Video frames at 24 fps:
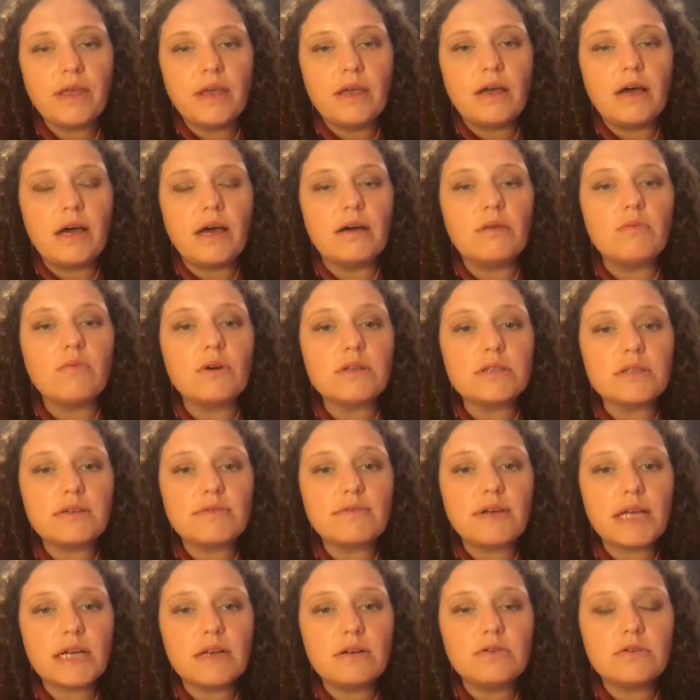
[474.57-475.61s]
once
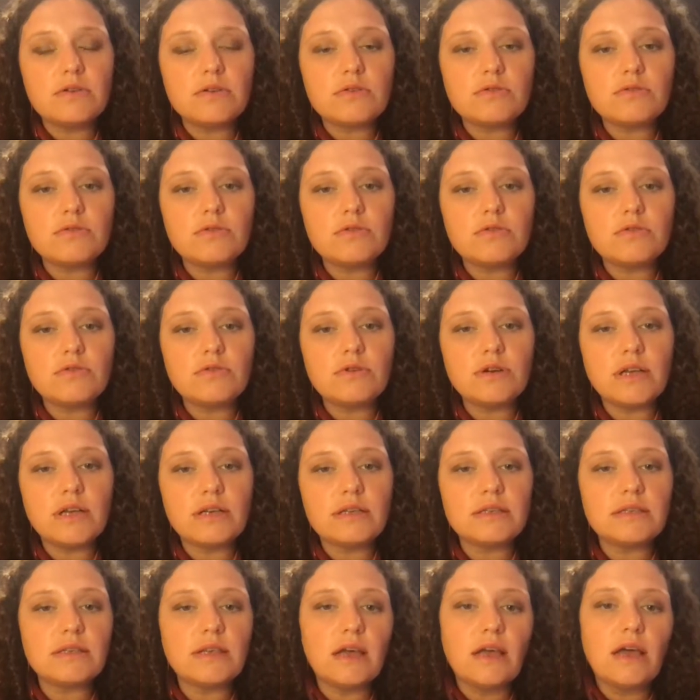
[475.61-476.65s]
I've had a look through the
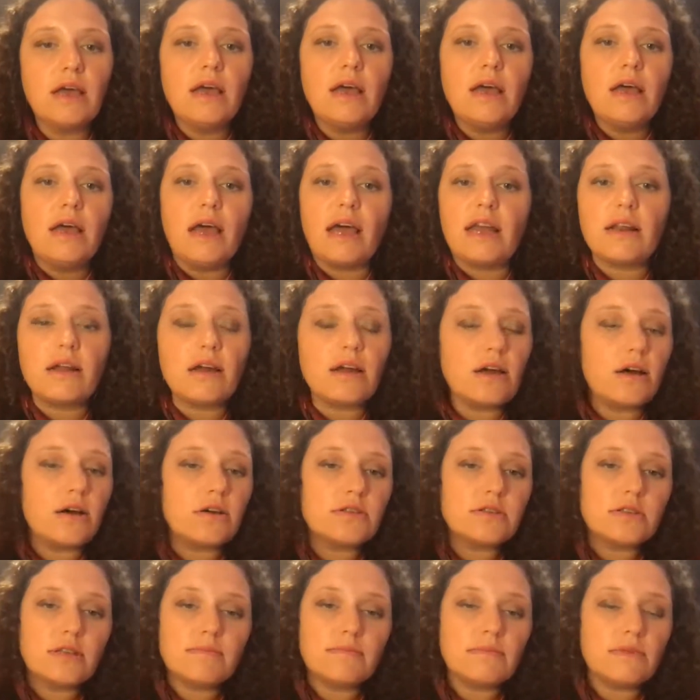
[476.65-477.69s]
drawings. And I
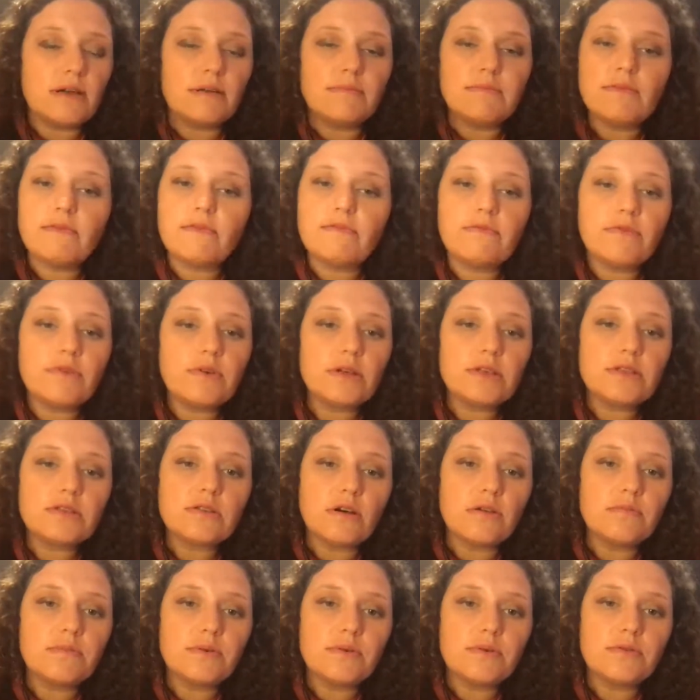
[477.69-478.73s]
asked them, I mean, for
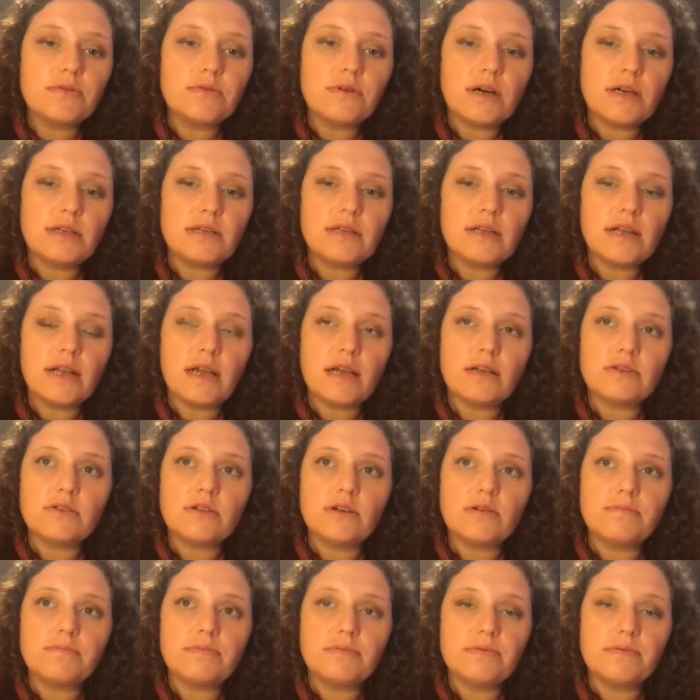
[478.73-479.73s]
example, I did a HAZOP